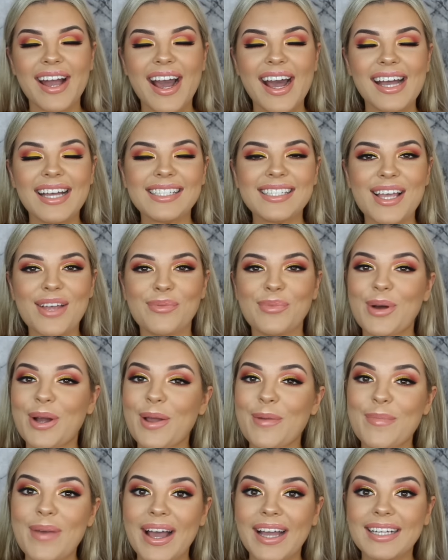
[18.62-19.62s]
guys, and
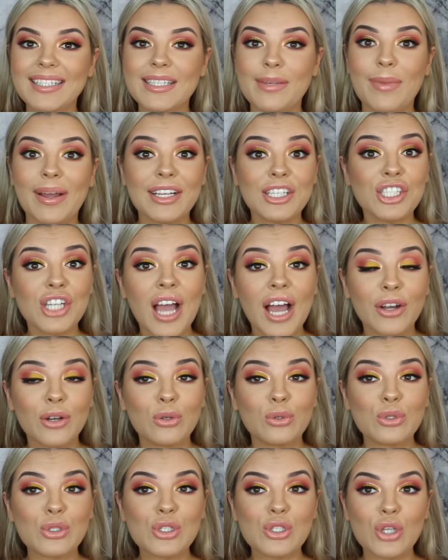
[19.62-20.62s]
welcome back to my
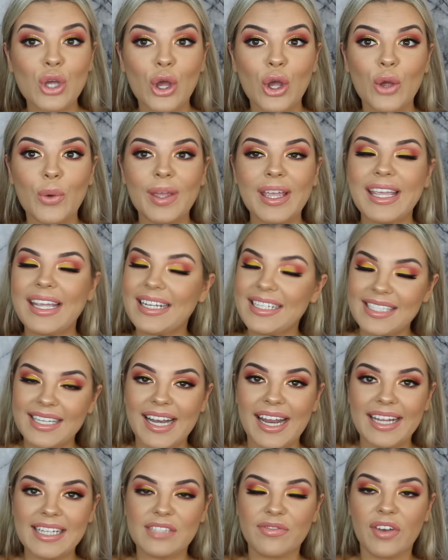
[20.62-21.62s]
channel. So in
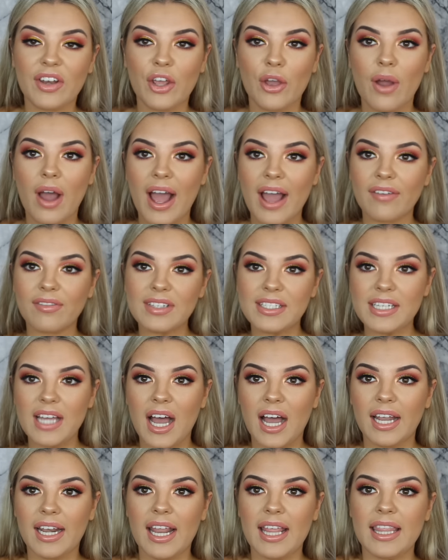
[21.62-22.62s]
today's video I have
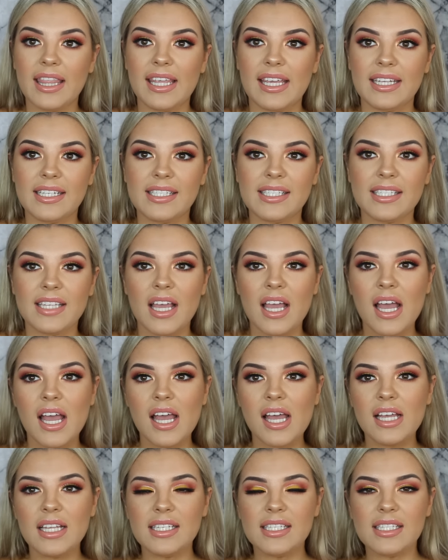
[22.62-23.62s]
done this
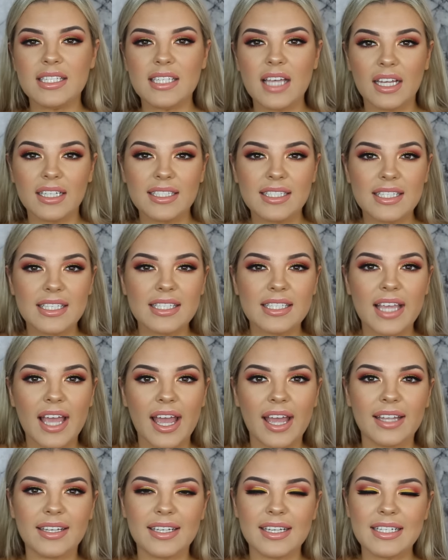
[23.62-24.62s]

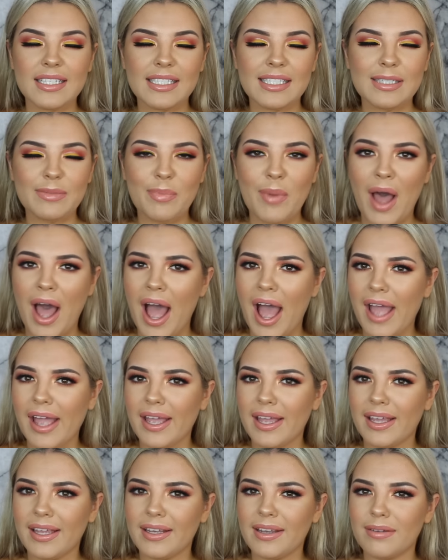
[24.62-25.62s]
sunset
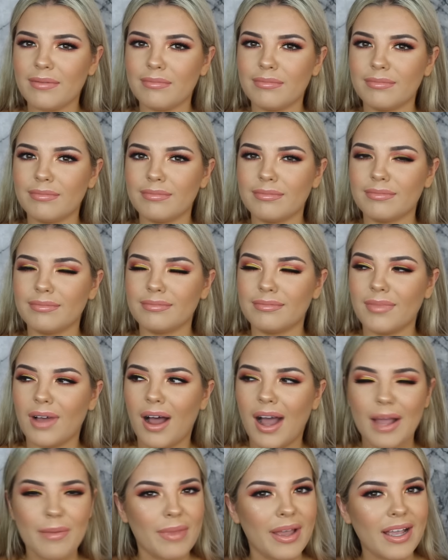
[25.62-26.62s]
inspired
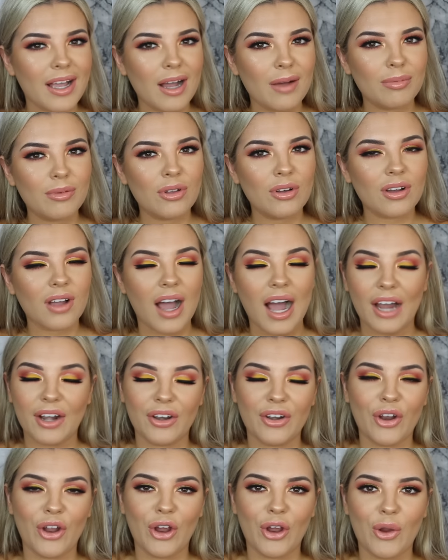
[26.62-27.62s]
eye makeup look. I
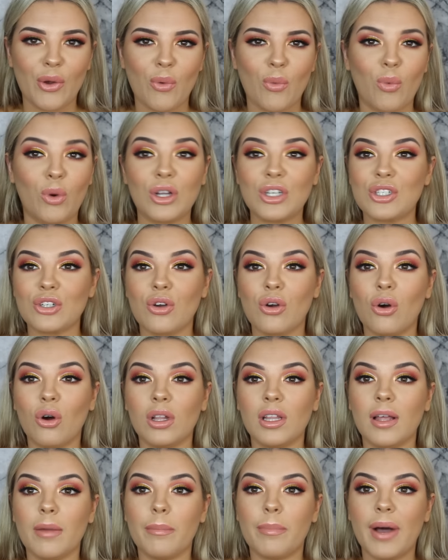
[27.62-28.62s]
don't know what to
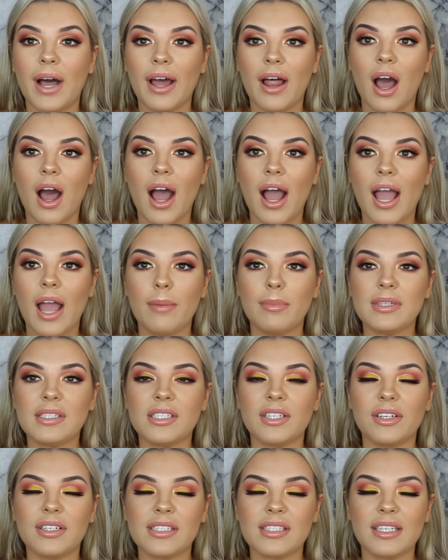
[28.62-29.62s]
call it, but I'm
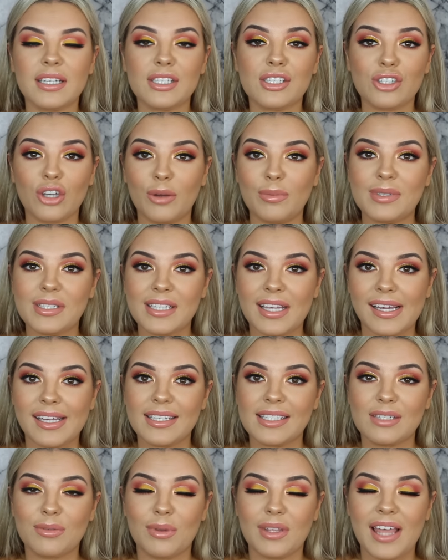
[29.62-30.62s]
seriously so
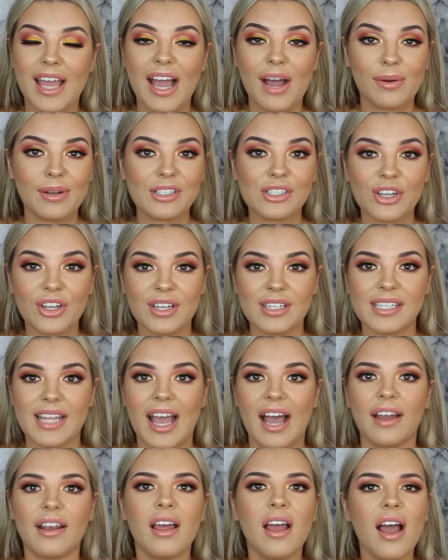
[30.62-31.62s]
obsessed with how it turned
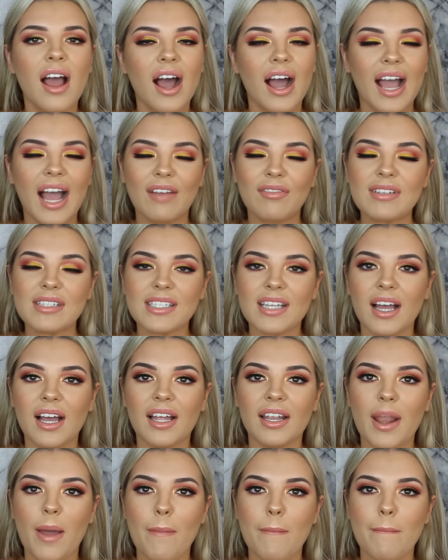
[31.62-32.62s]
out. I haven't
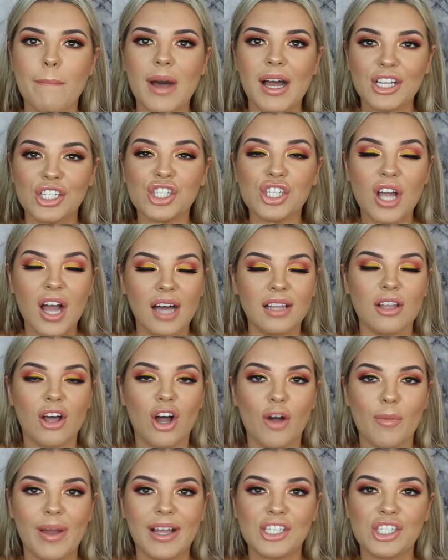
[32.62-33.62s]
done much color
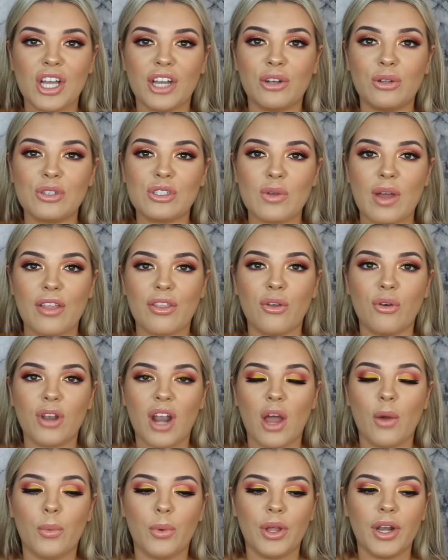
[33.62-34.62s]
on my channel, so I thought
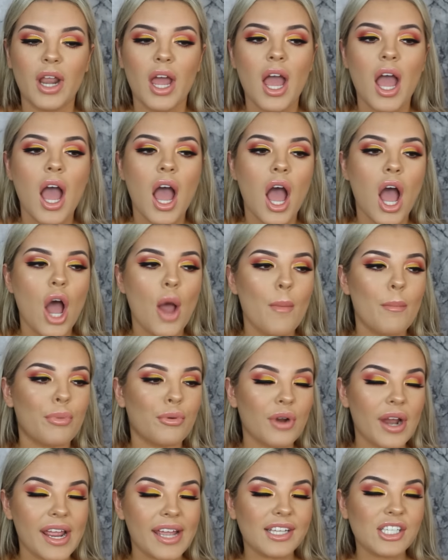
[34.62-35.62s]
I would
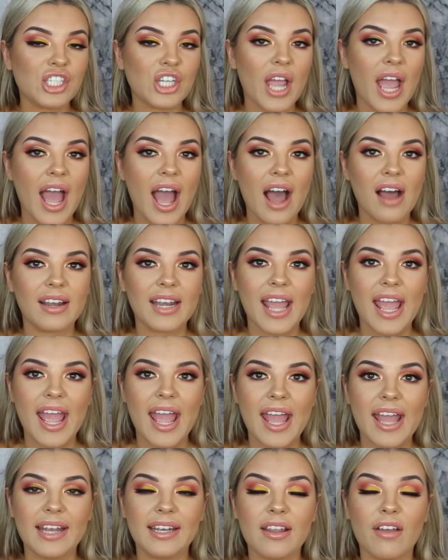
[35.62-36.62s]
branch out
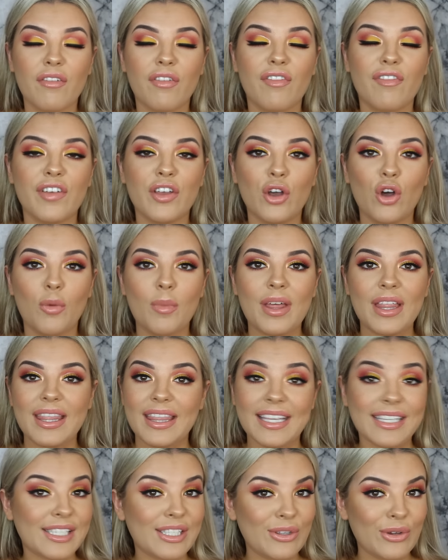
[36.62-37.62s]
and film
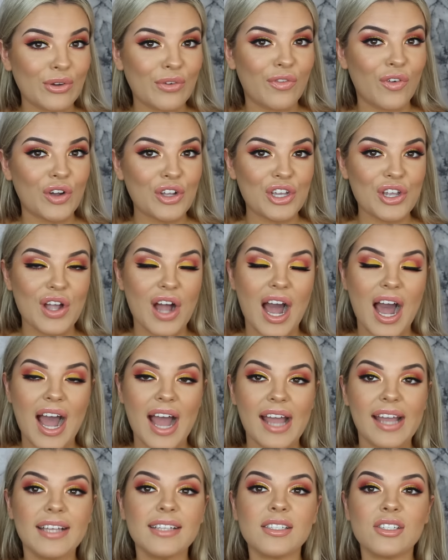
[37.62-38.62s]
this look for you
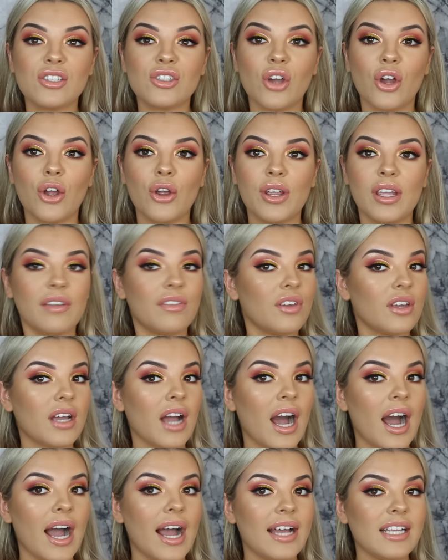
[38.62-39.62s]
guys. So if you
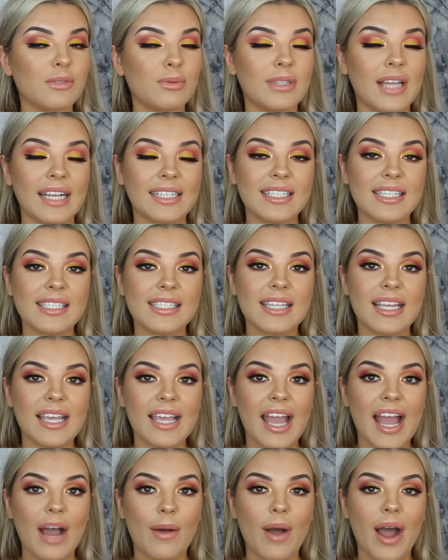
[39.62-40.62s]
guys would like to see
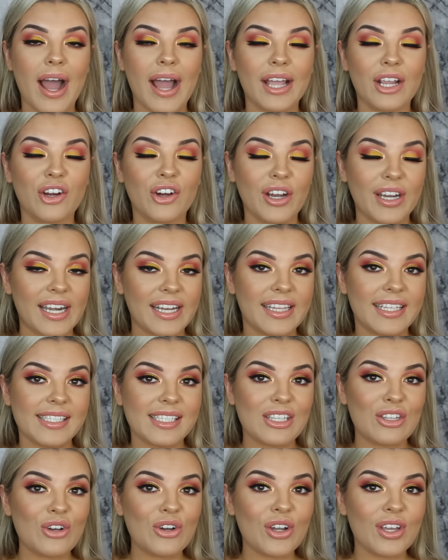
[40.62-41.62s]
how I created
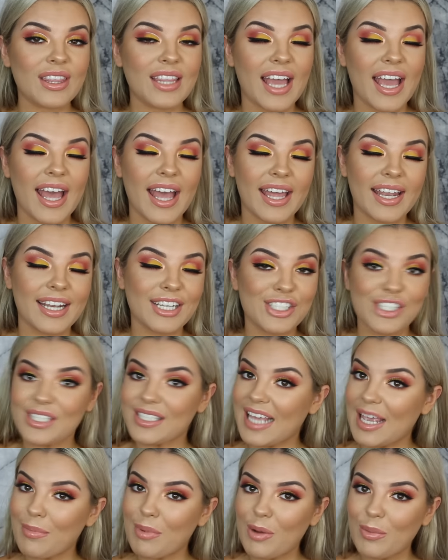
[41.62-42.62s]
this look, then
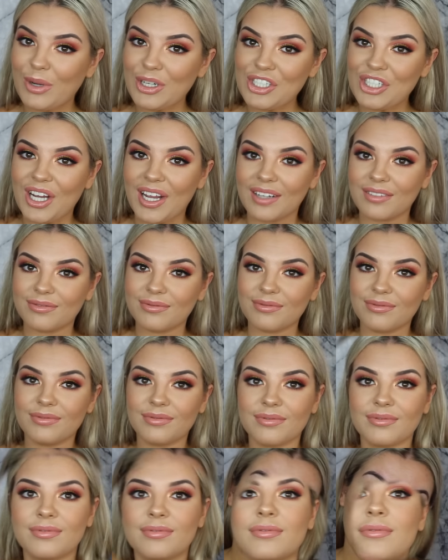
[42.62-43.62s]
just keep on watching.
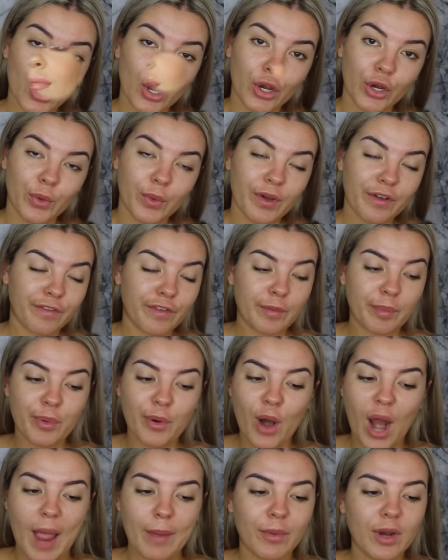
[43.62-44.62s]
So for
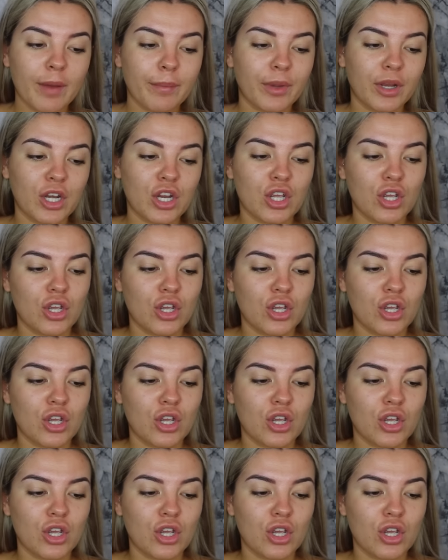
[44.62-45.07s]
primer, I'm going to